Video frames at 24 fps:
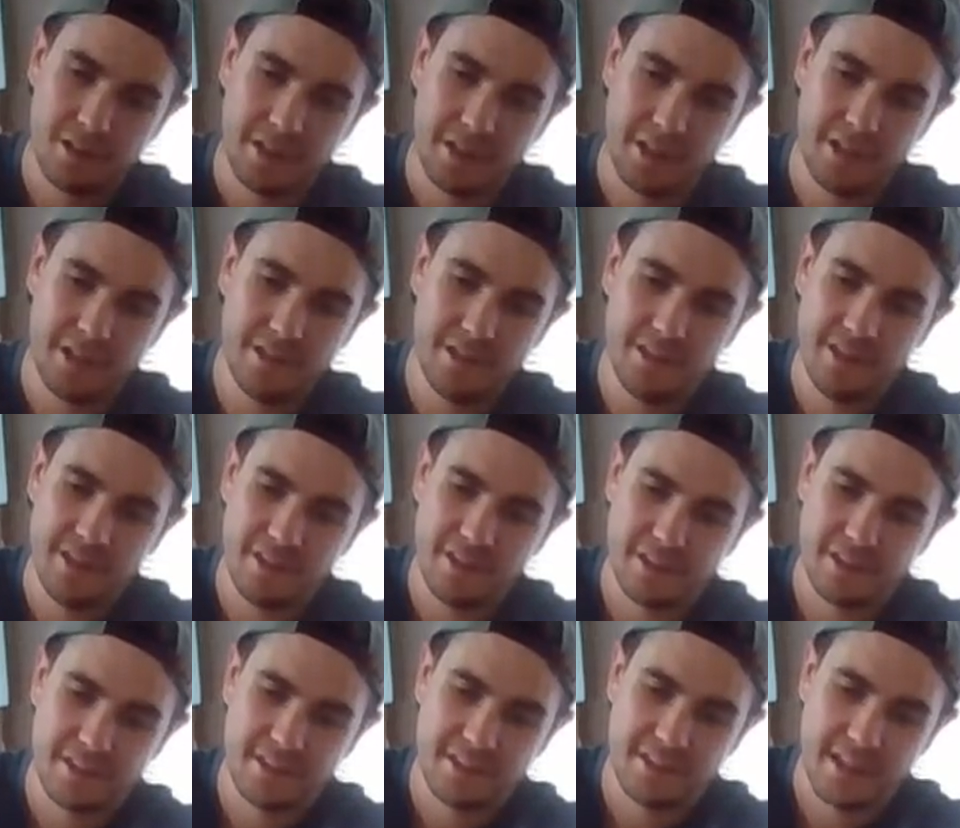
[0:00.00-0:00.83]
kind of to
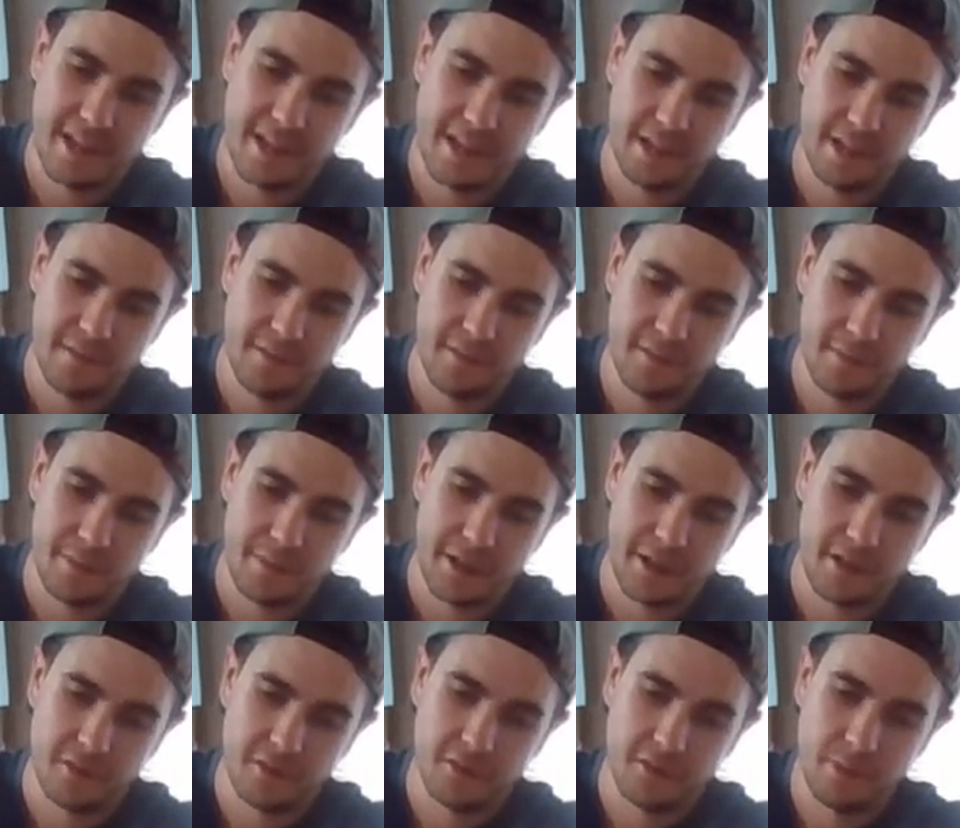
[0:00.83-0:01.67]
the side of the
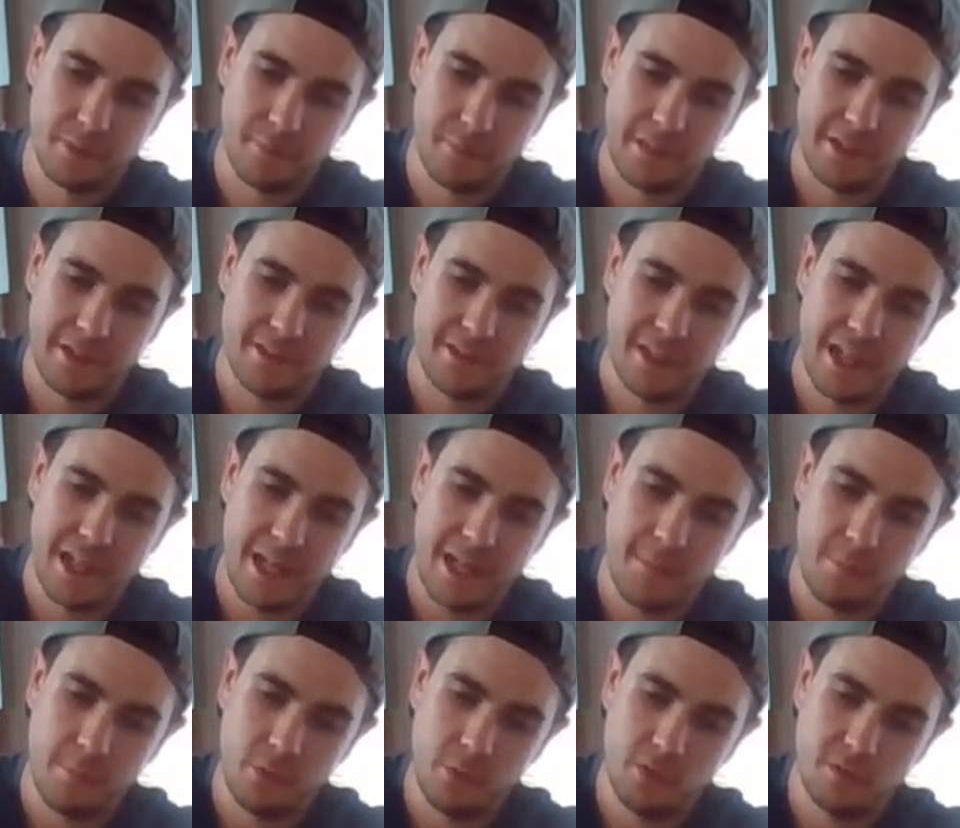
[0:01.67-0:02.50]
bottle. So at my
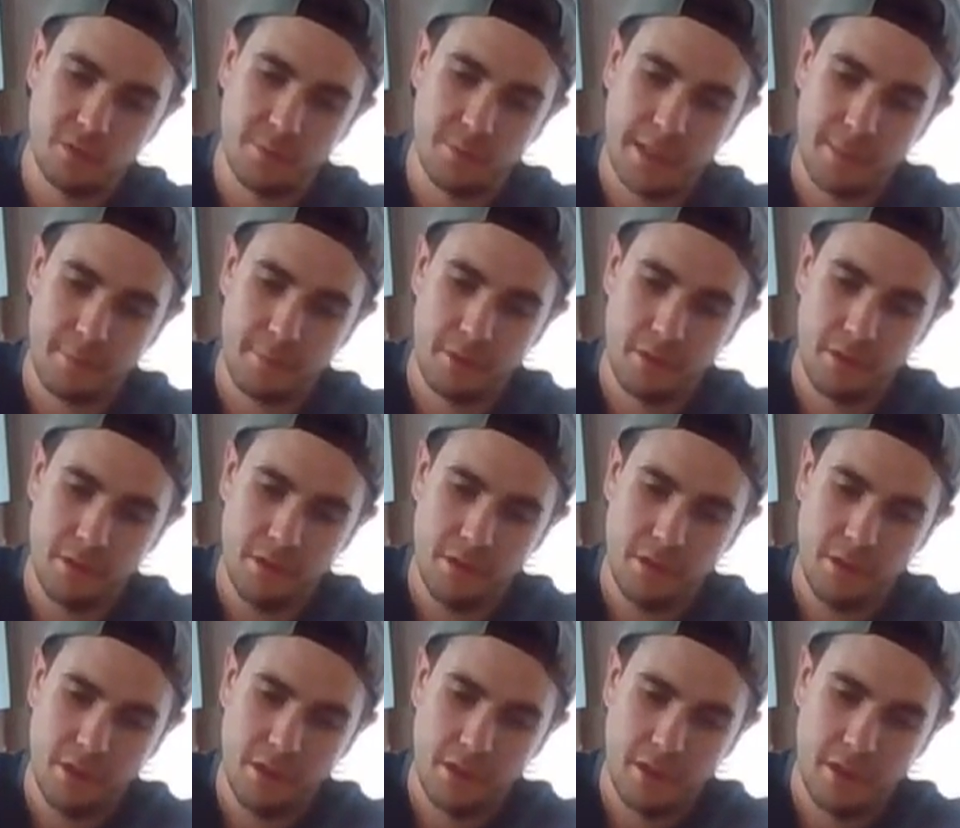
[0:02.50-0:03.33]
top newspaper
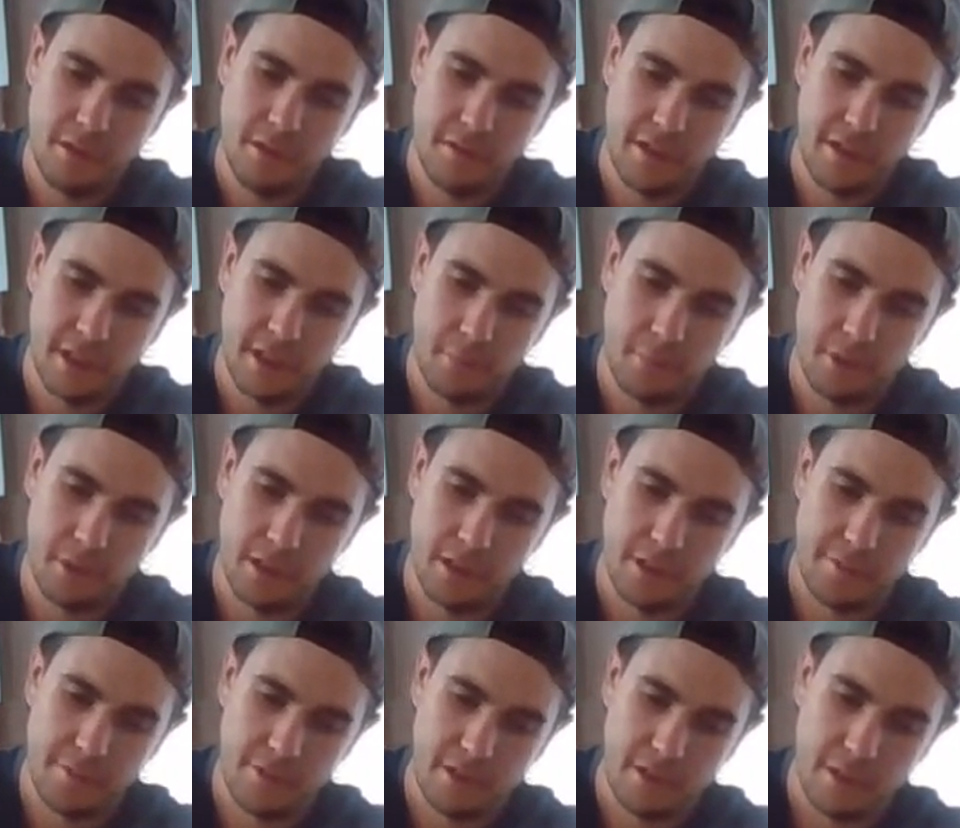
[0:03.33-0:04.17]
that I put
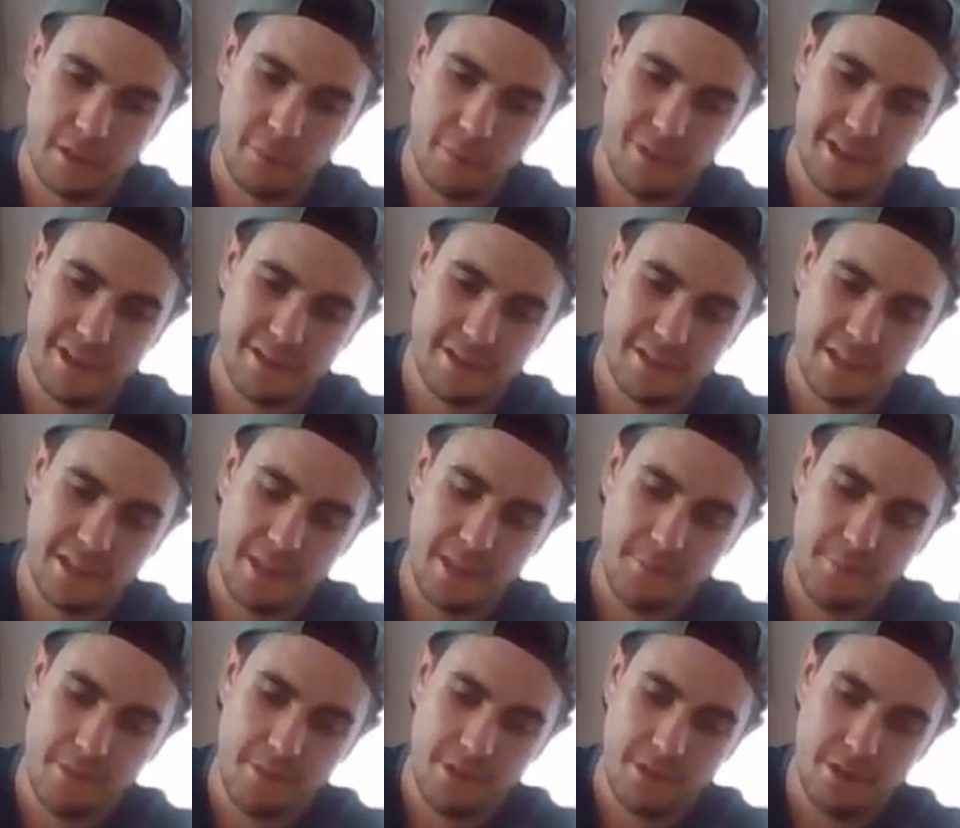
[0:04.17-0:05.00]
on there, I want to
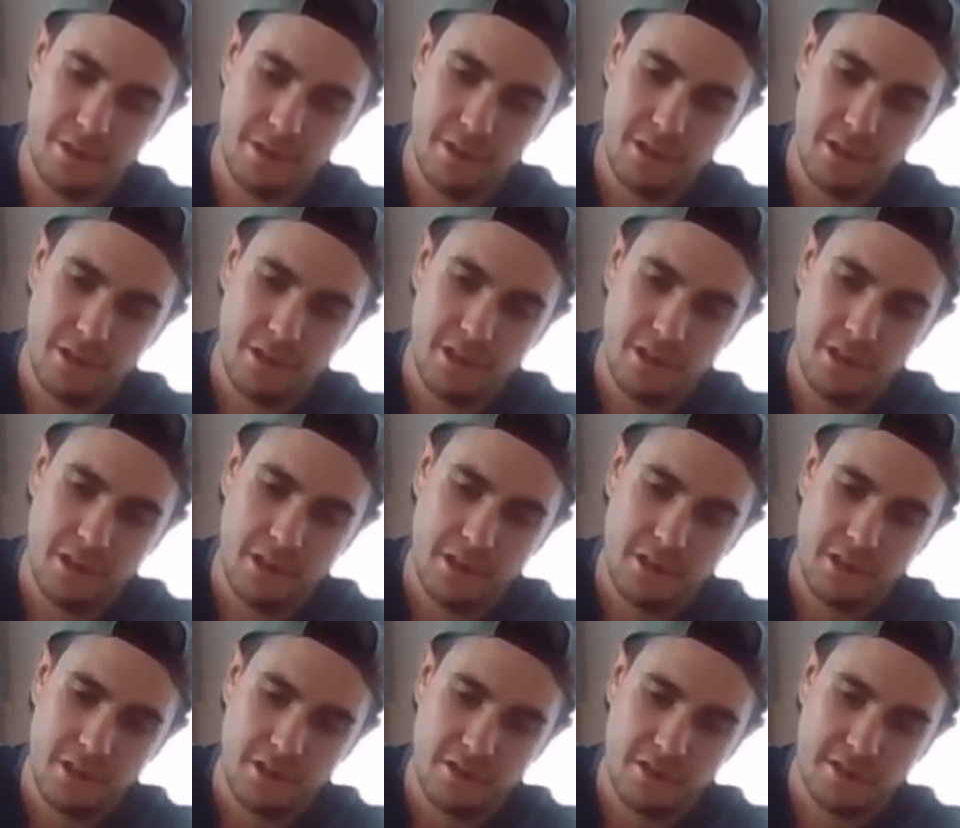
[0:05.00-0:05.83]
tape it
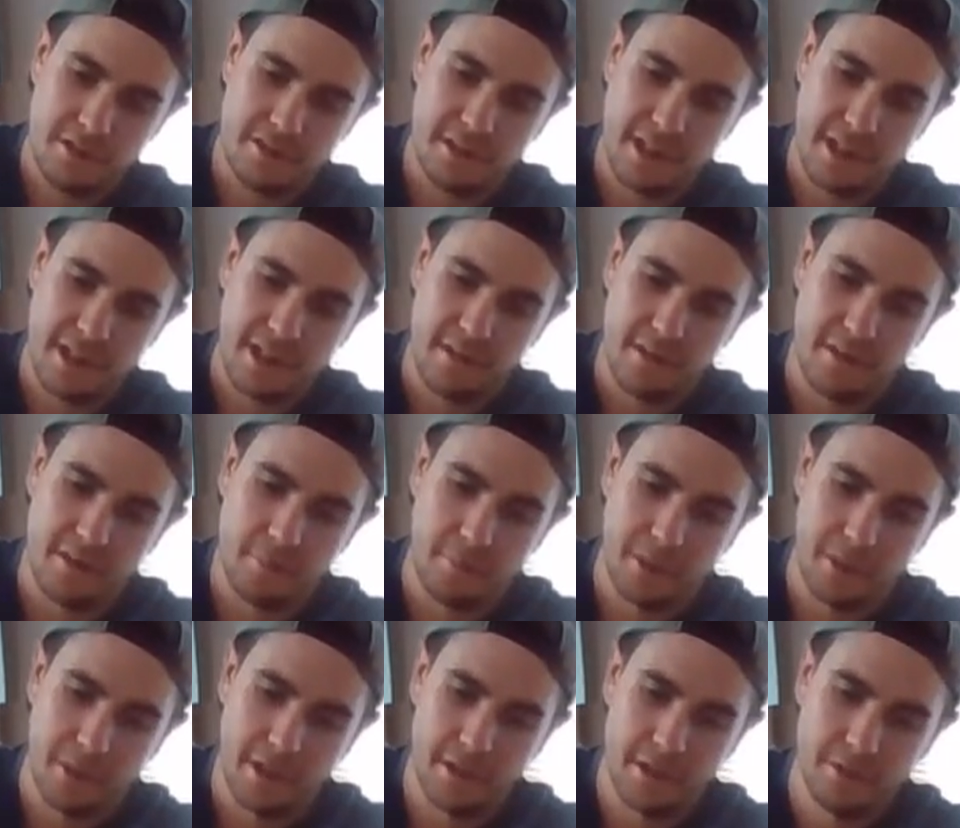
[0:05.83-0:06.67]
to the side of the
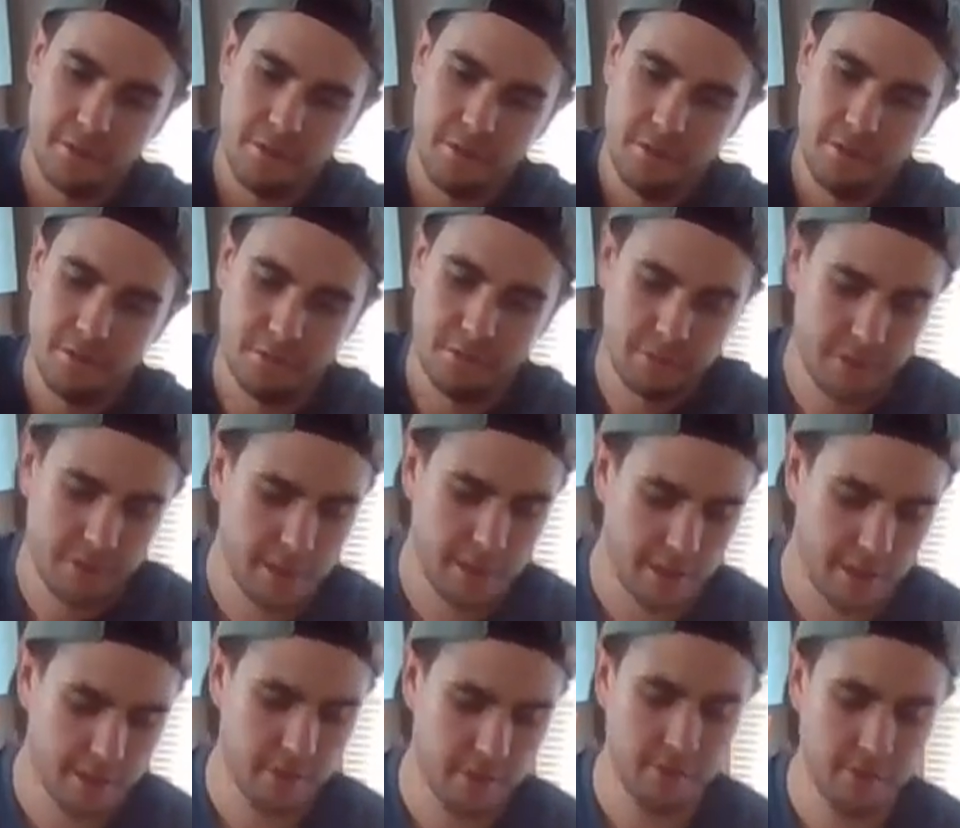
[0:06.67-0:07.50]
bottle,
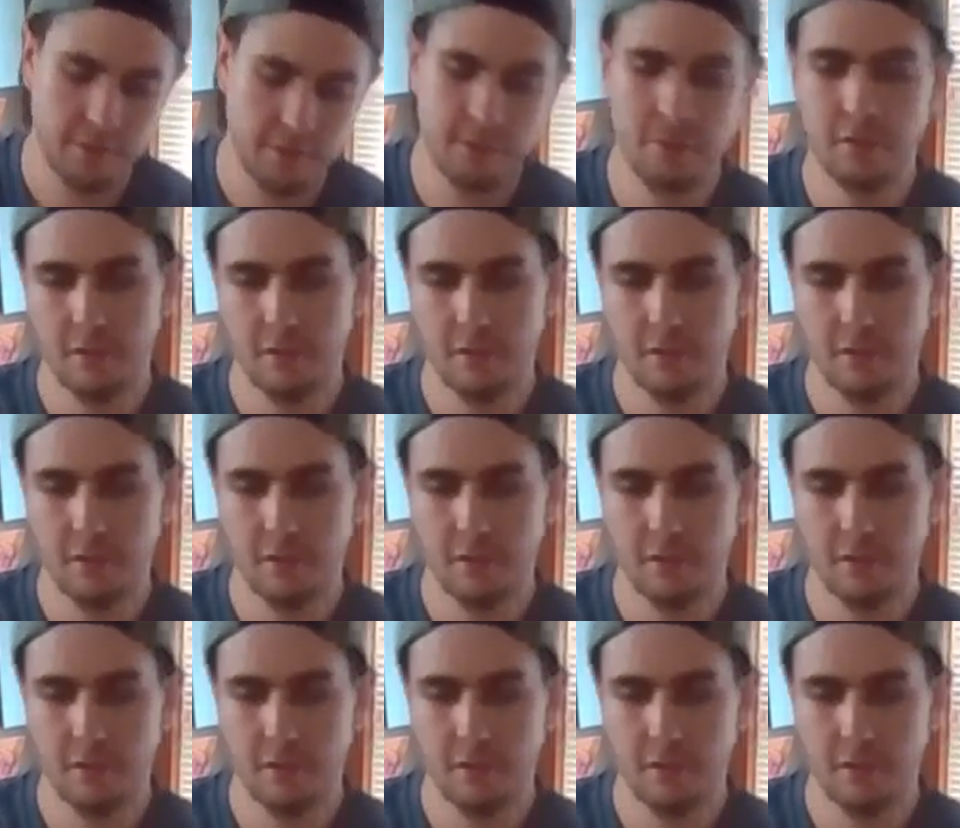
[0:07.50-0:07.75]
okay?